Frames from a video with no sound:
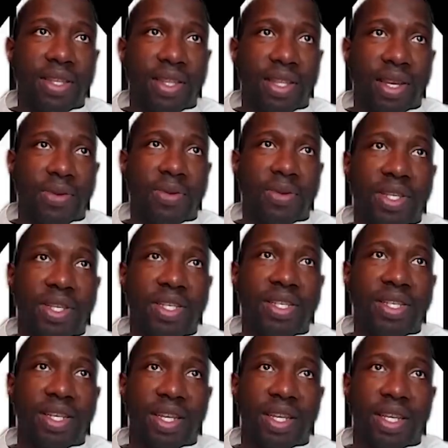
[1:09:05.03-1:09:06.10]
thou
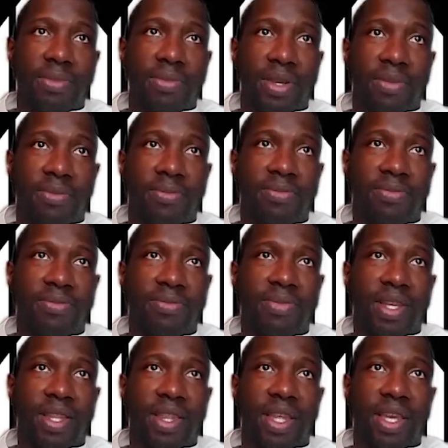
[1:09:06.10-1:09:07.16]
easily keep them,
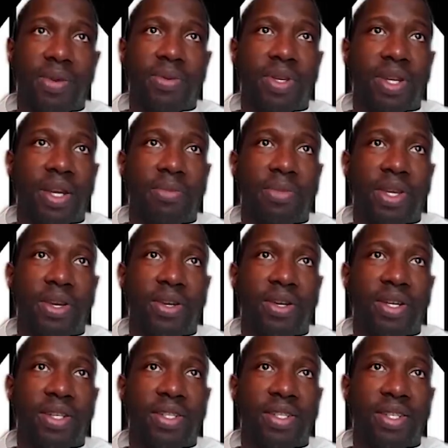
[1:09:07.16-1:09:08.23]
and they will not be
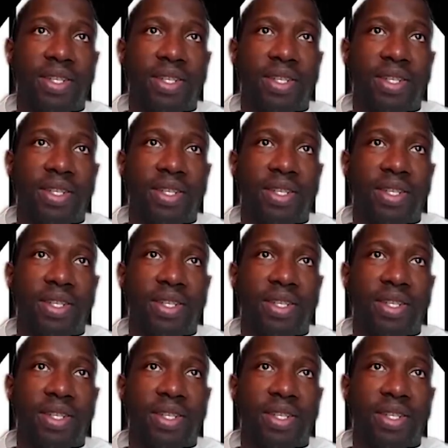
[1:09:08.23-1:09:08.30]
hard.